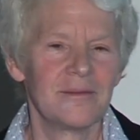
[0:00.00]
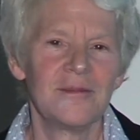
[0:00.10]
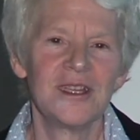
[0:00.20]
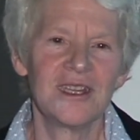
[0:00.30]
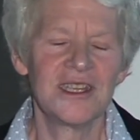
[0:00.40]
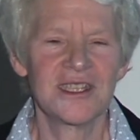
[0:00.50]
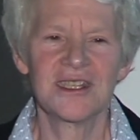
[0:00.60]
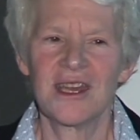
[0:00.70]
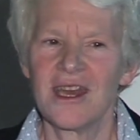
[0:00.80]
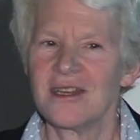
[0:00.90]
release
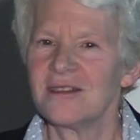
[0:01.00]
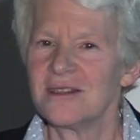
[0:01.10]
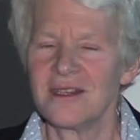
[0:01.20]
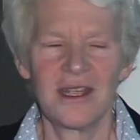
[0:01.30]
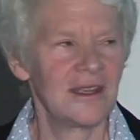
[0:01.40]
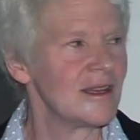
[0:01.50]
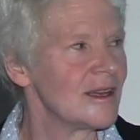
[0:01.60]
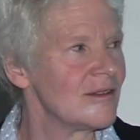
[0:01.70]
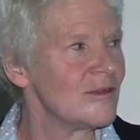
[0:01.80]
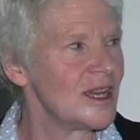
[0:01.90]
that
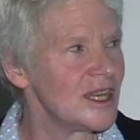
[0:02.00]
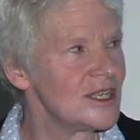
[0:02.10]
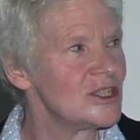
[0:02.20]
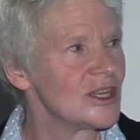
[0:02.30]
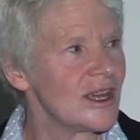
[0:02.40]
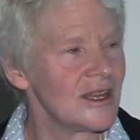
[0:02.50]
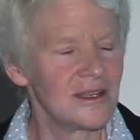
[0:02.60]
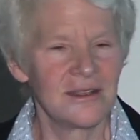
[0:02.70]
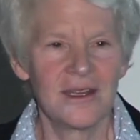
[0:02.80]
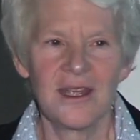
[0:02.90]
rage
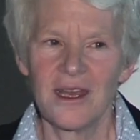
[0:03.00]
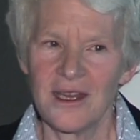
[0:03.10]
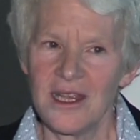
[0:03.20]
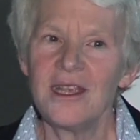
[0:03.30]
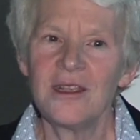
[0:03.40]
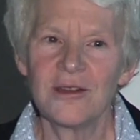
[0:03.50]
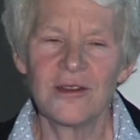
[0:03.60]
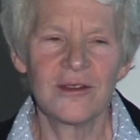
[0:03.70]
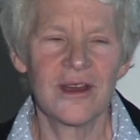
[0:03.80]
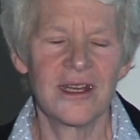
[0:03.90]
and
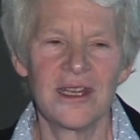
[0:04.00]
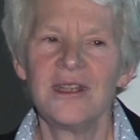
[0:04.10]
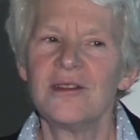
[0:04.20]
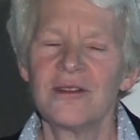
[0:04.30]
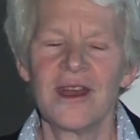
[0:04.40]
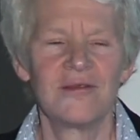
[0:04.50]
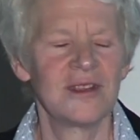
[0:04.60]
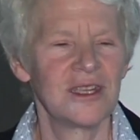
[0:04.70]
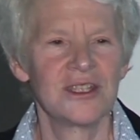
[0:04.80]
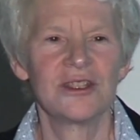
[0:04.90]
heal that
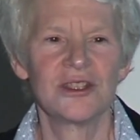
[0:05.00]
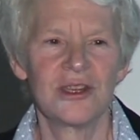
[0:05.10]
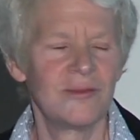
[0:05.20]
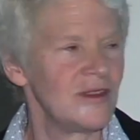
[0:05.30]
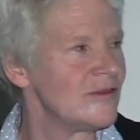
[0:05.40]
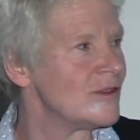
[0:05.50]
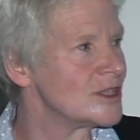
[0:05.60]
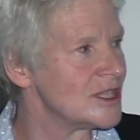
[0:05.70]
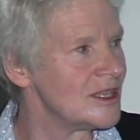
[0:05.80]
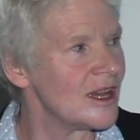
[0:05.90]
relationship before
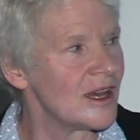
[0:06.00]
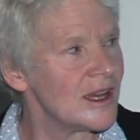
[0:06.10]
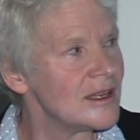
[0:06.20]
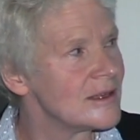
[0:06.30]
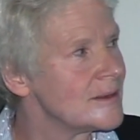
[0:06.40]
she died.